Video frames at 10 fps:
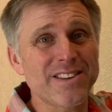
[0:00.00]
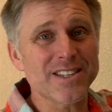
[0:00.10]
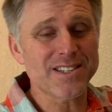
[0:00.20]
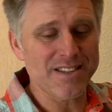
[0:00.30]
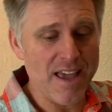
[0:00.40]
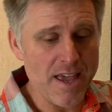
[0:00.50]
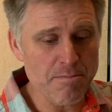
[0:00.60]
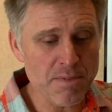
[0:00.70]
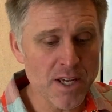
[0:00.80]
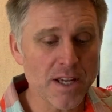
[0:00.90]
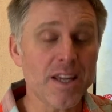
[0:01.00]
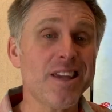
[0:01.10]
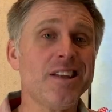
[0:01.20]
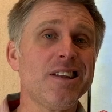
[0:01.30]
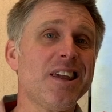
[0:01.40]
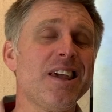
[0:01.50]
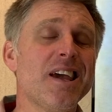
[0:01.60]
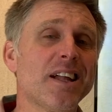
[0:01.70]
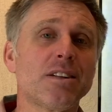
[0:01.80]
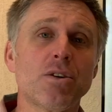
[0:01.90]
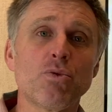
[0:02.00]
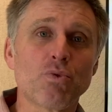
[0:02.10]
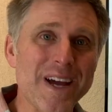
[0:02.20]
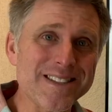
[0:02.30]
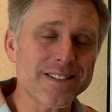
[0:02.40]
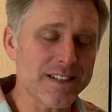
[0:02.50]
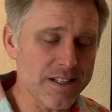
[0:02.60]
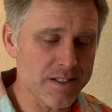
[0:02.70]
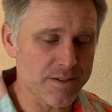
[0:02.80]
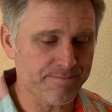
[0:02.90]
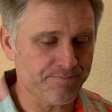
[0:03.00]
the same. Inquieto, restless.